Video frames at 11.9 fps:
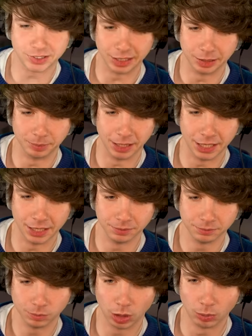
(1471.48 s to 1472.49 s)
Titan,
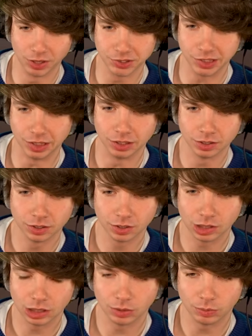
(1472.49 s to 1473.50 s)
man. Where was he?
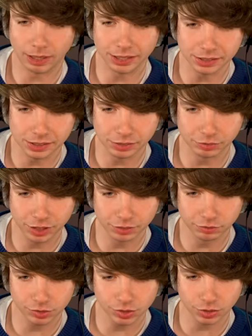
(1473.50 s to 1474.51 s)
Why did he leave
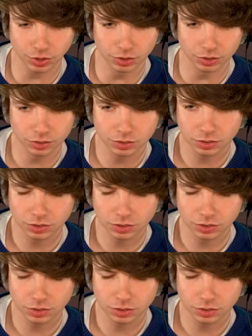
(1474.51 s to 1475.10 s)
again for so long?